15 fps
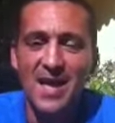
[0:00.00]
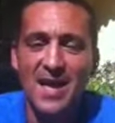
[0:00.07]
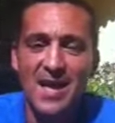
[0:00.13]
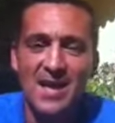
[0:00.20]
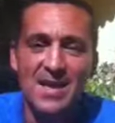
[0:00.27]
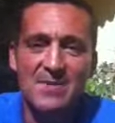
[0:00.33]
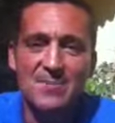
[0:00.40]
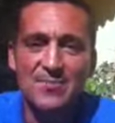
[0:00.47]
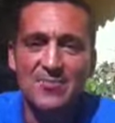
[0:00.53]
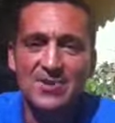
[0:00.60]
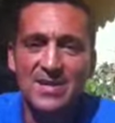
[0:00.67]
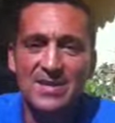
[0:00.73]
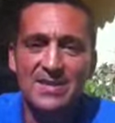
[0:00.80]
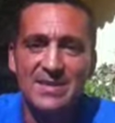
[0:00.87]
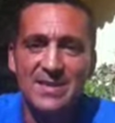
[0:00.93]
a
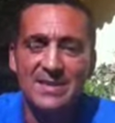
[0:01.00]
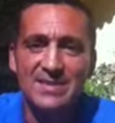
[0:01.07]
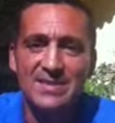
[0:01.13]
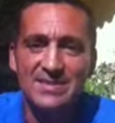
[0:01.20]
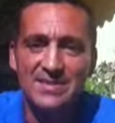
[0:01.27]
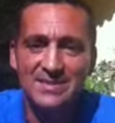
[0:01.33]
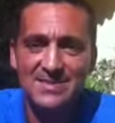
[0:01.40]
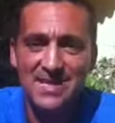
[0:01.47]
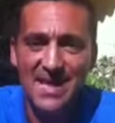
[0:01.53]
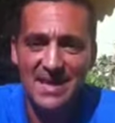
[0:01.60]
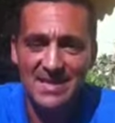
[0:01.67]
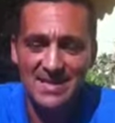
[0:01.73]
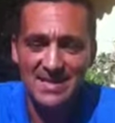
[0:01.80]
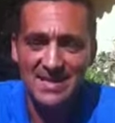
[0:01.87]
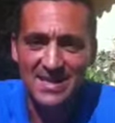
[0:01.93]
breathing
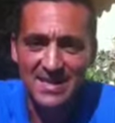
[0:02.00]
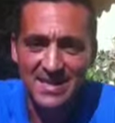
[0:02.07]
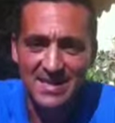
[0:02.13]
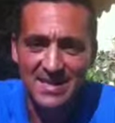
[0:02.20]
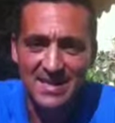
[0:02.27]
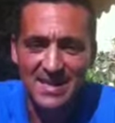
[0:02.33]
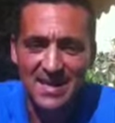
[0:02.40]
technique